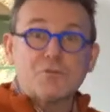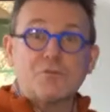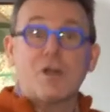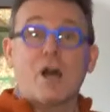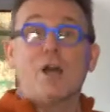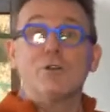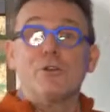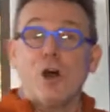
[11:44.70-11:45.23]

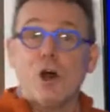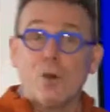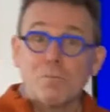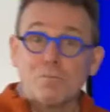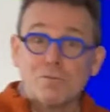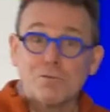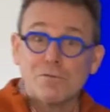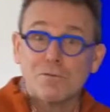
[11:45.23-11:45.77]
side
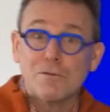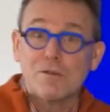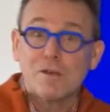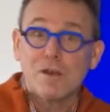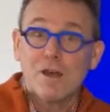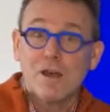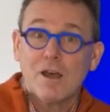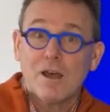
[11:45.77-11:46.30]
up,
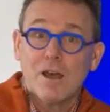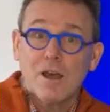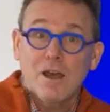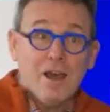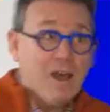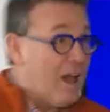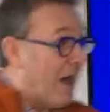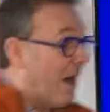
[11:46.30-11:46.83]

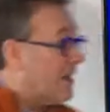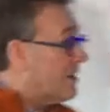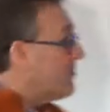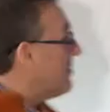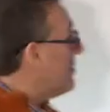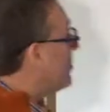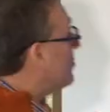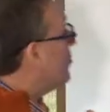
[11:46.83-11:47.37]
and
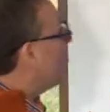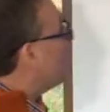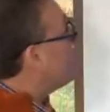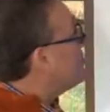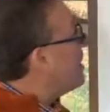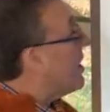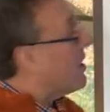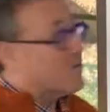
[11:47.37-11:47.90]
if I
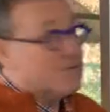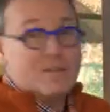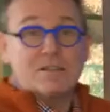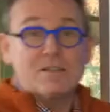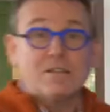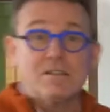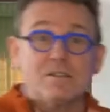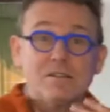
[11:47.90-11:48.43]
don't have
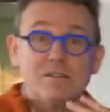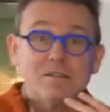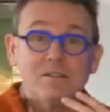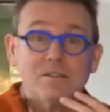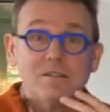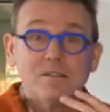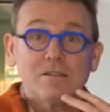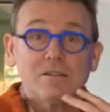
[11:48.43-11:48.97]
any
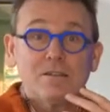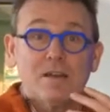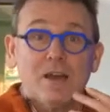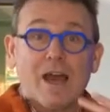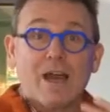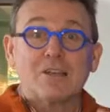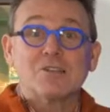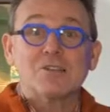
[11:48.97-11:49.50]

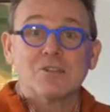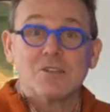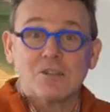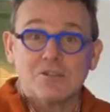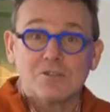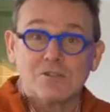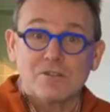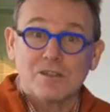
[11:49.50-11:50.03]

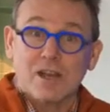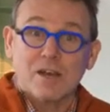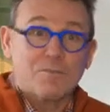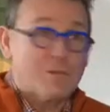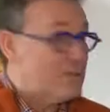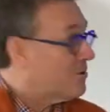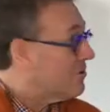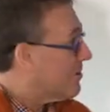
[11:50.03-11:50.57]
accessory
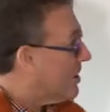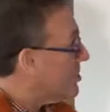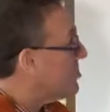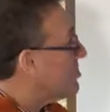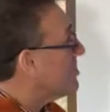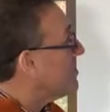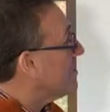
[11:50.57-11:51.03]
amelioration